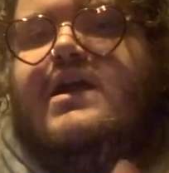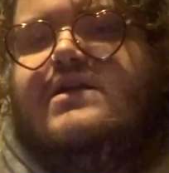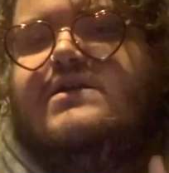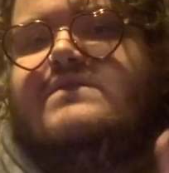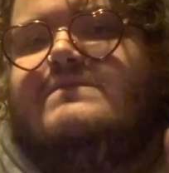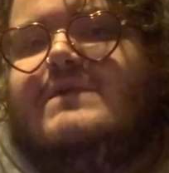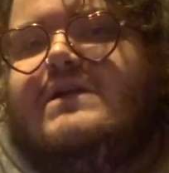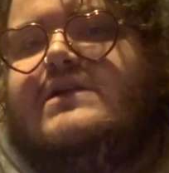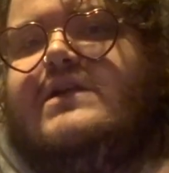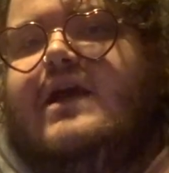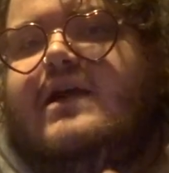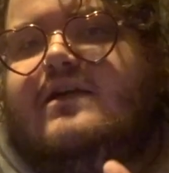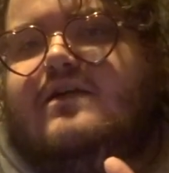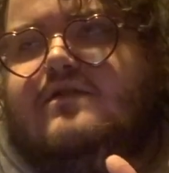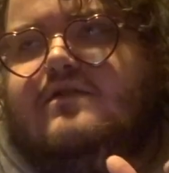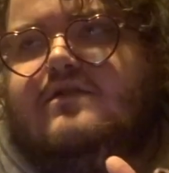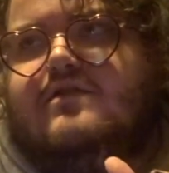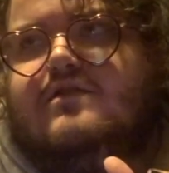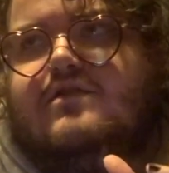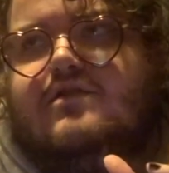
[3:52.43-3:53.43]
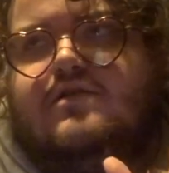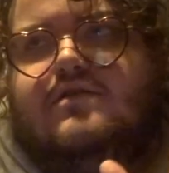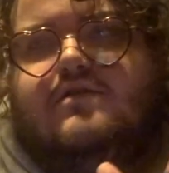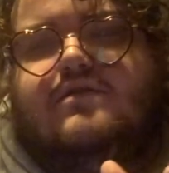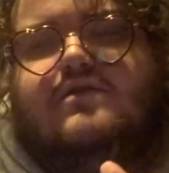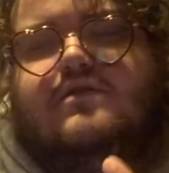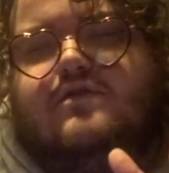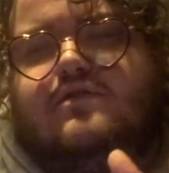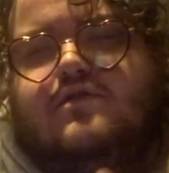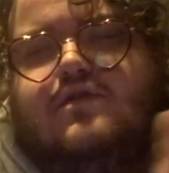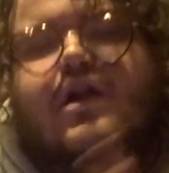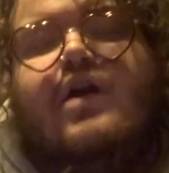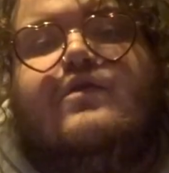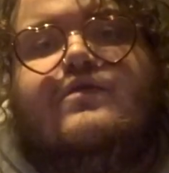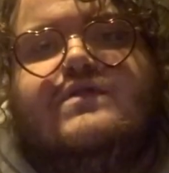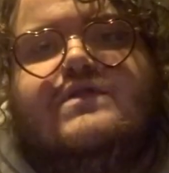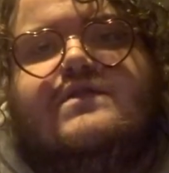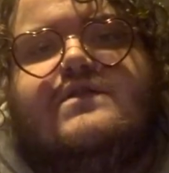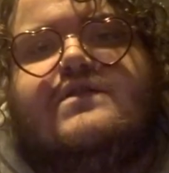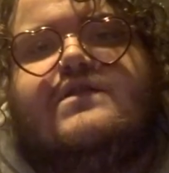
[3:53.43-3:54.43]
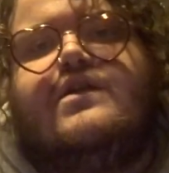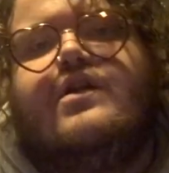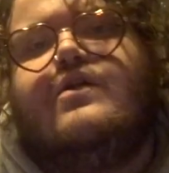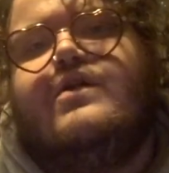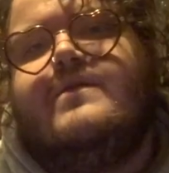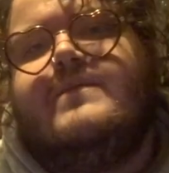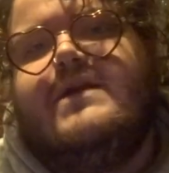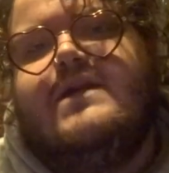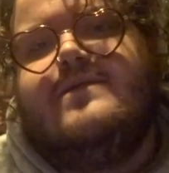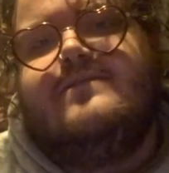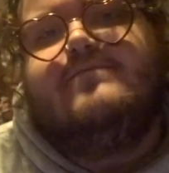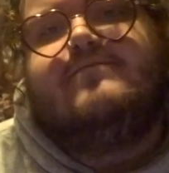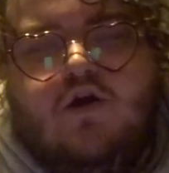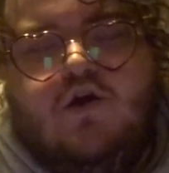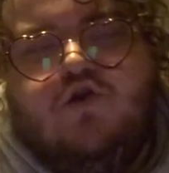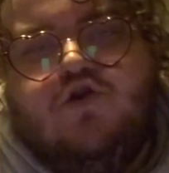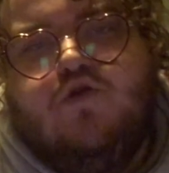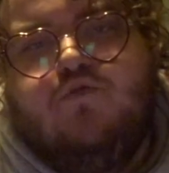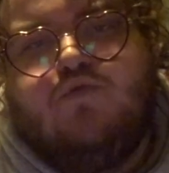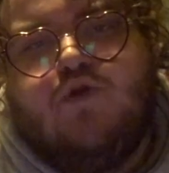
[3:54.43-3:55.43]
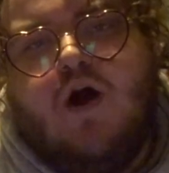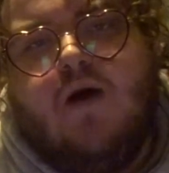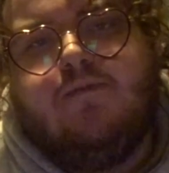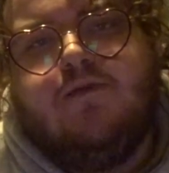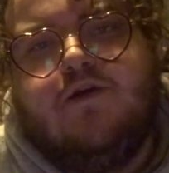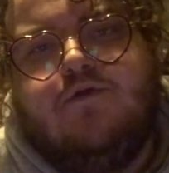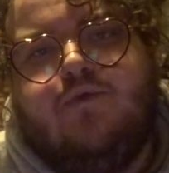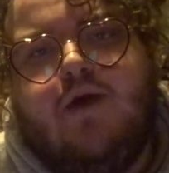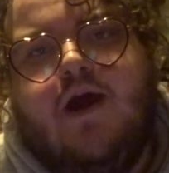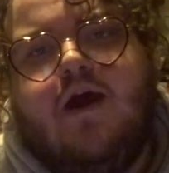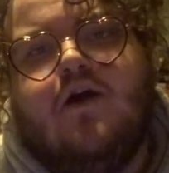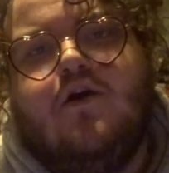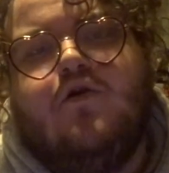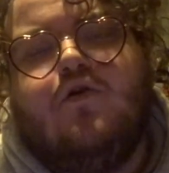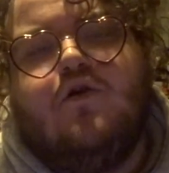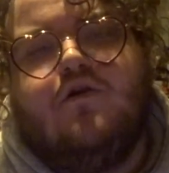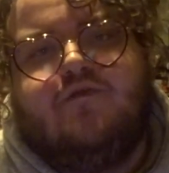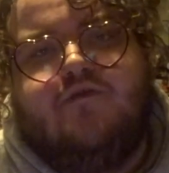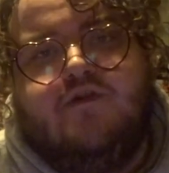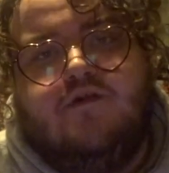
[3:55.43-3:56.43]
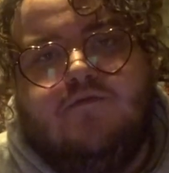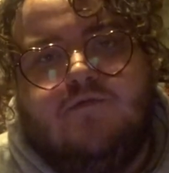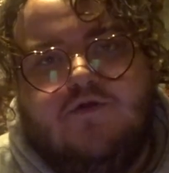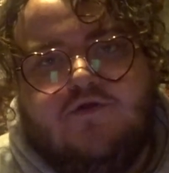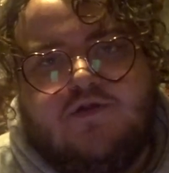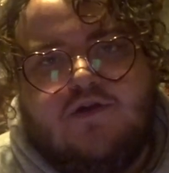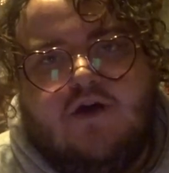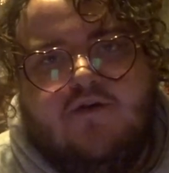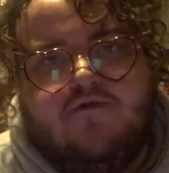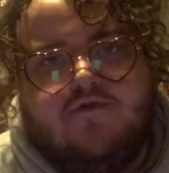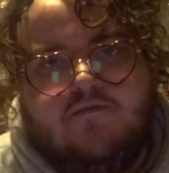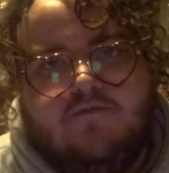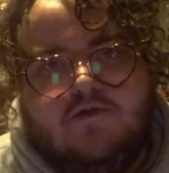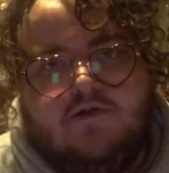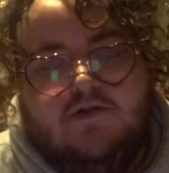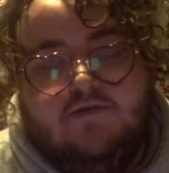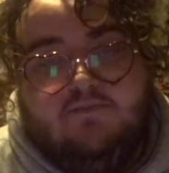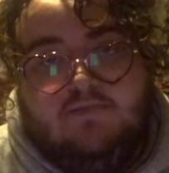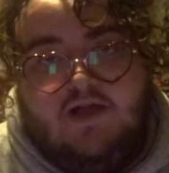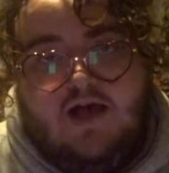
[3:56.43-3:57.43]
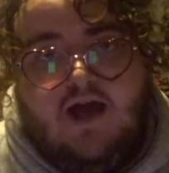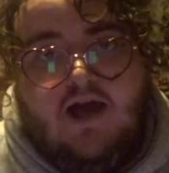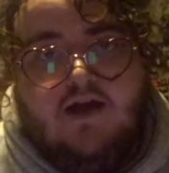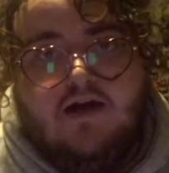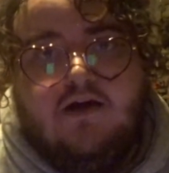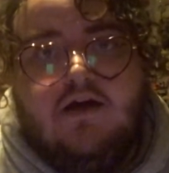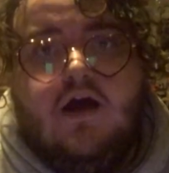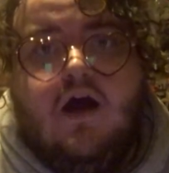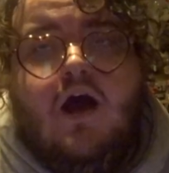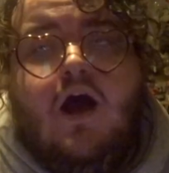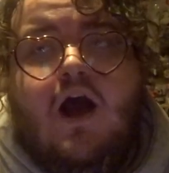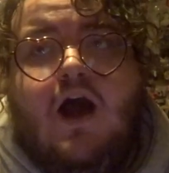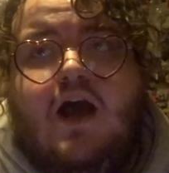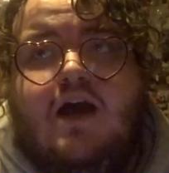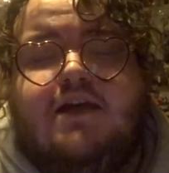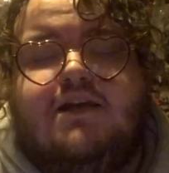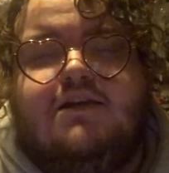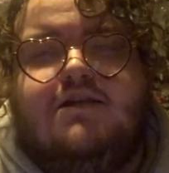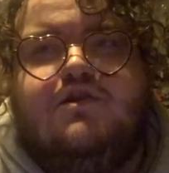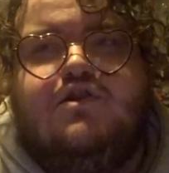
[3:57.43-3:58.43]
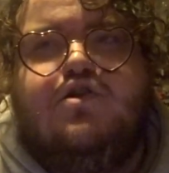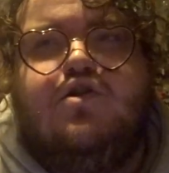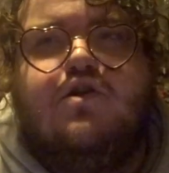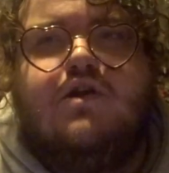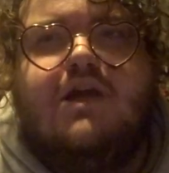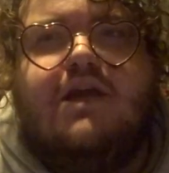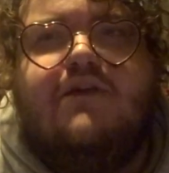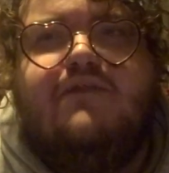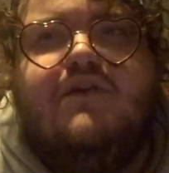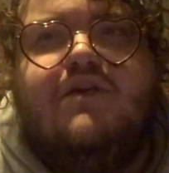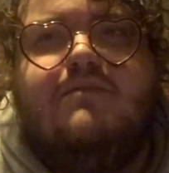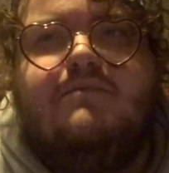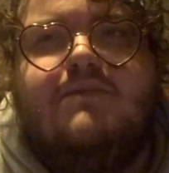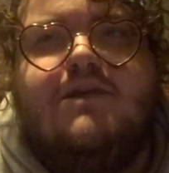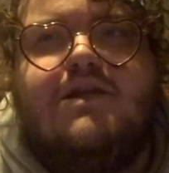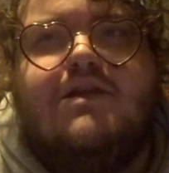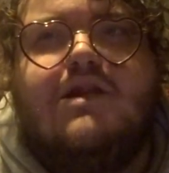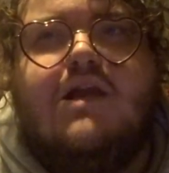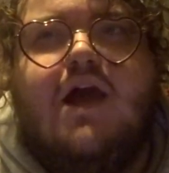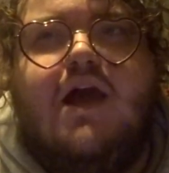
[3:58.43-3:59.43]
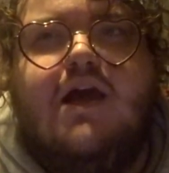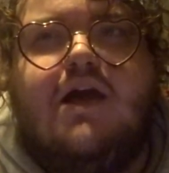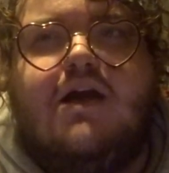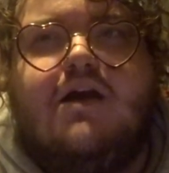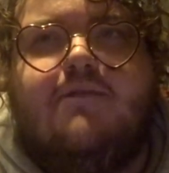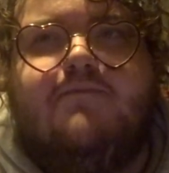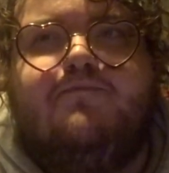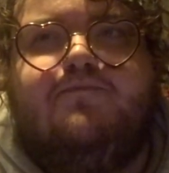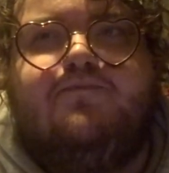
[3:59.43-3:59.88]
intimate like close, you know what I mean? You probably wear or feel most comfortable in black. You're giving me like